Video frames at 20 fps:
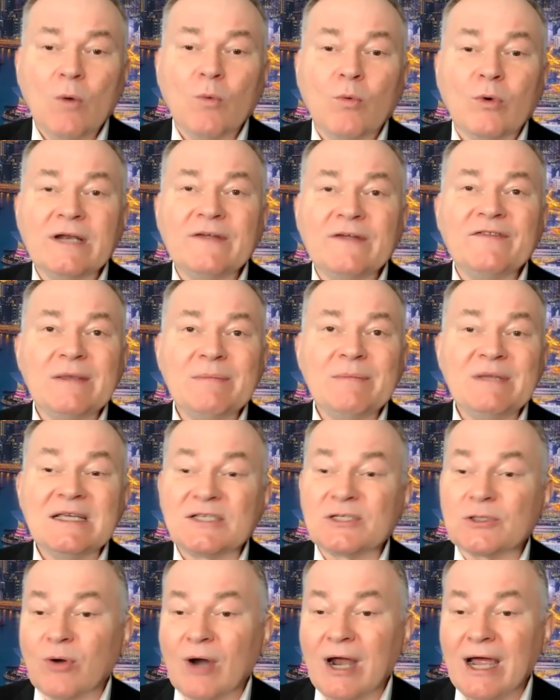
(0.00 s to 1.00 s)
One of them
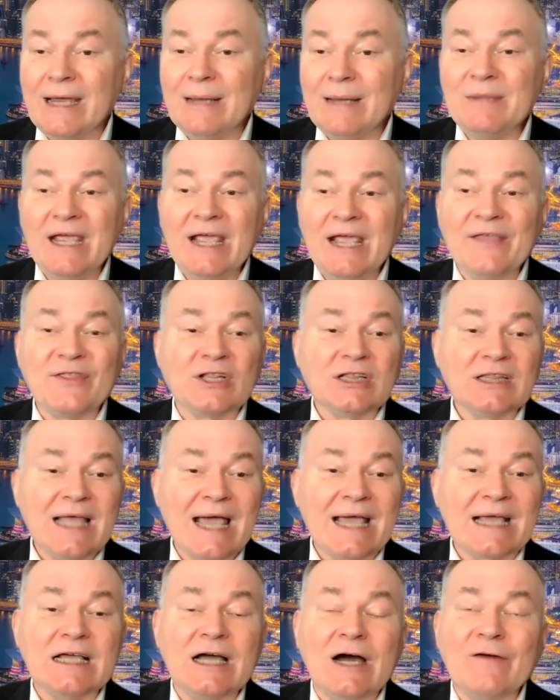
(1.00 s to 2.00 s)
is crime and the
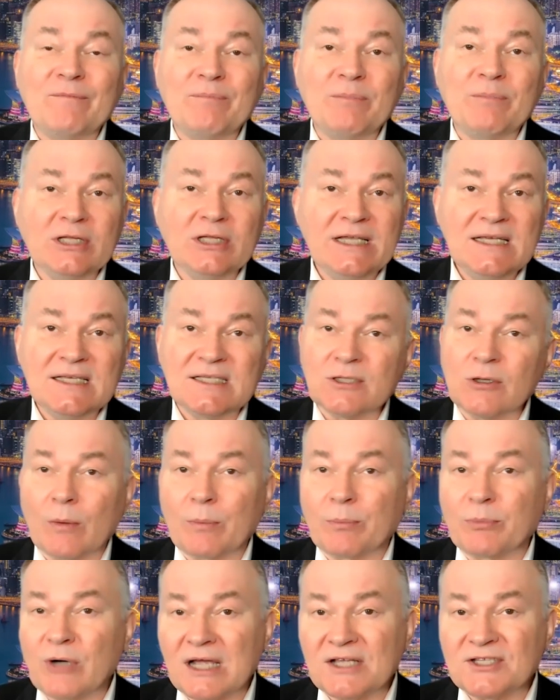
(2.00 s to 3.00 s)
lack of police
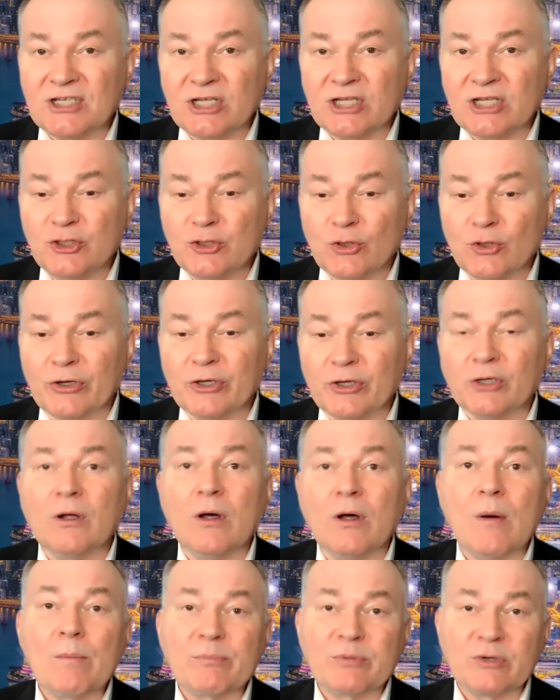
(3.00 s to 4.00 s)
or
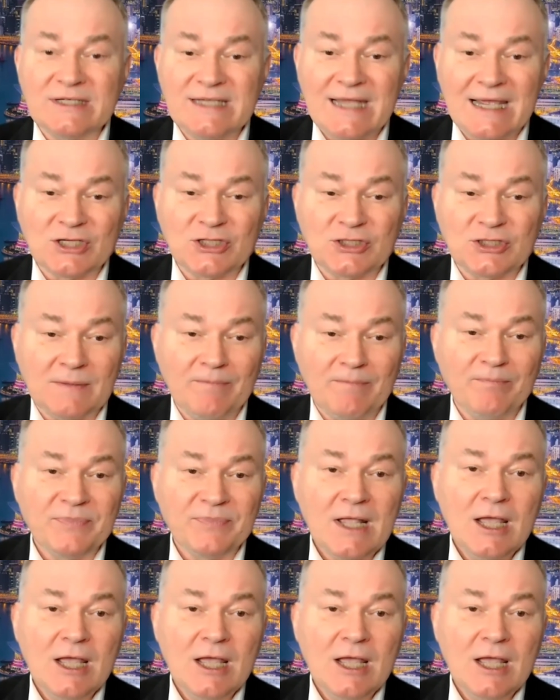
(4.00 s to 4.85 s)
prosecutorial protection.